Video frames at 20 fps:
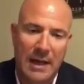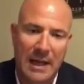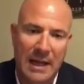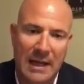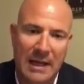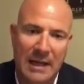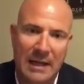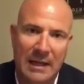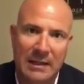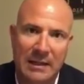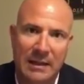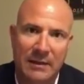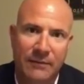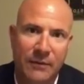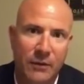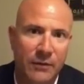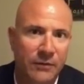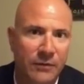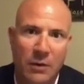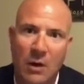And if
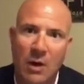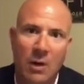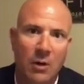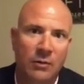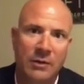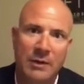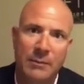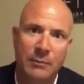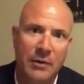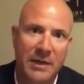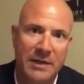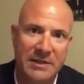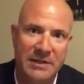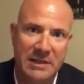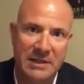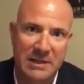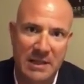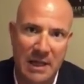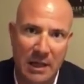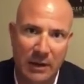those are all only priced
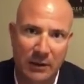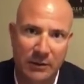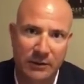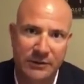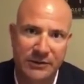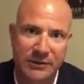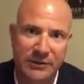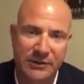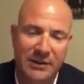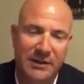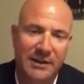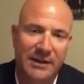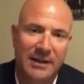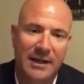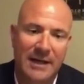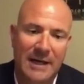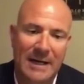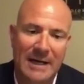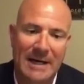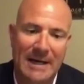in dollars,
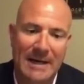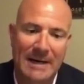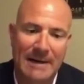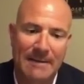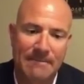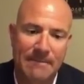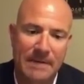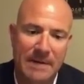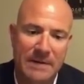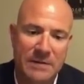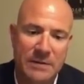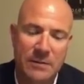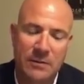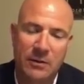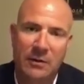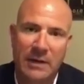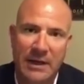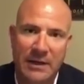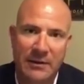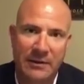sooner
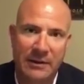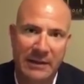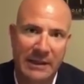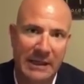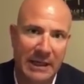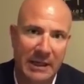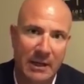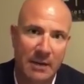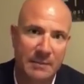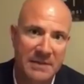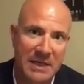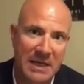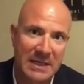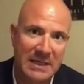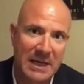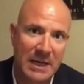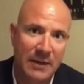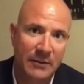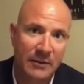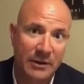or later they're going to get upside
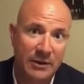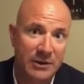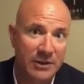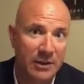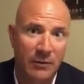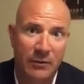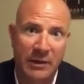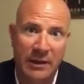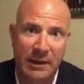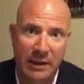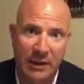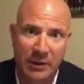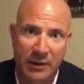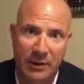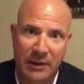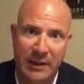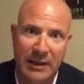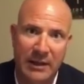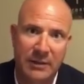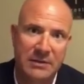down. They're going to start running a
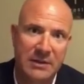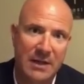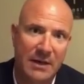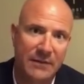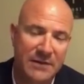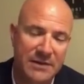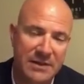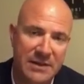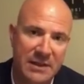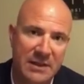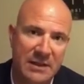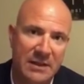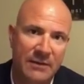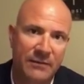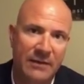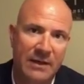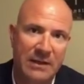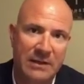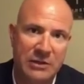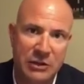current account deficit. And if
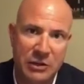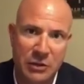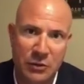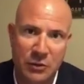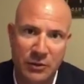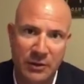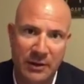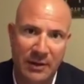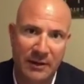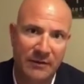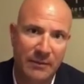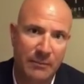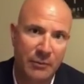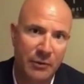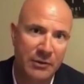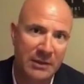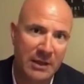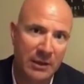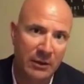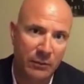they do, they're going to have to
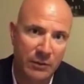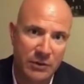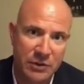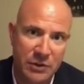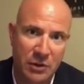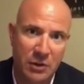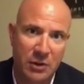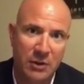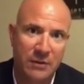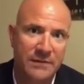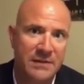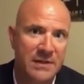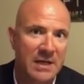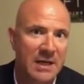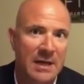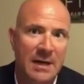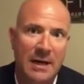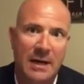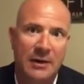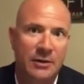burn down the reserves.
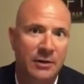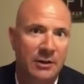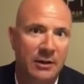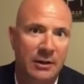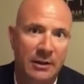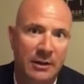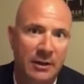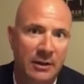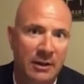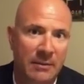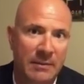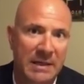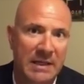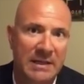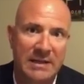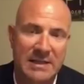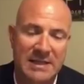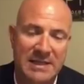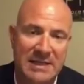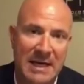And they're going to be
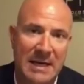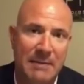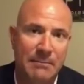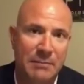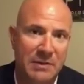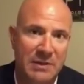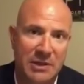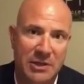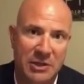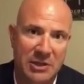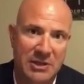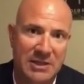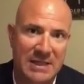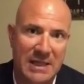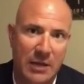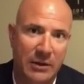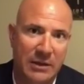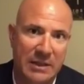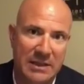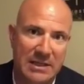in the same position as
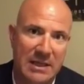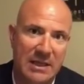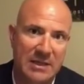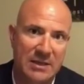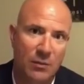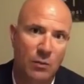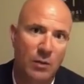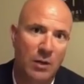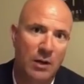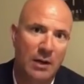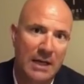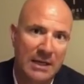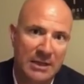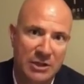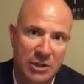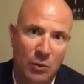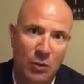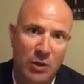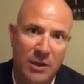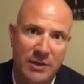Southeast Asia
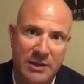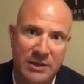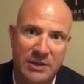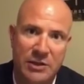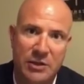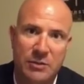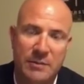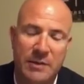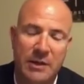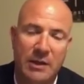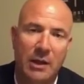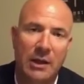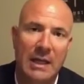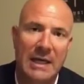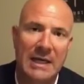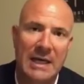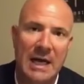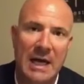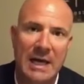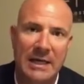was, in the
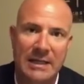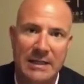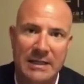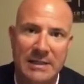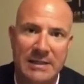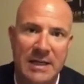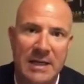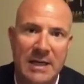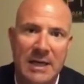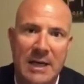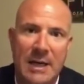late 90s.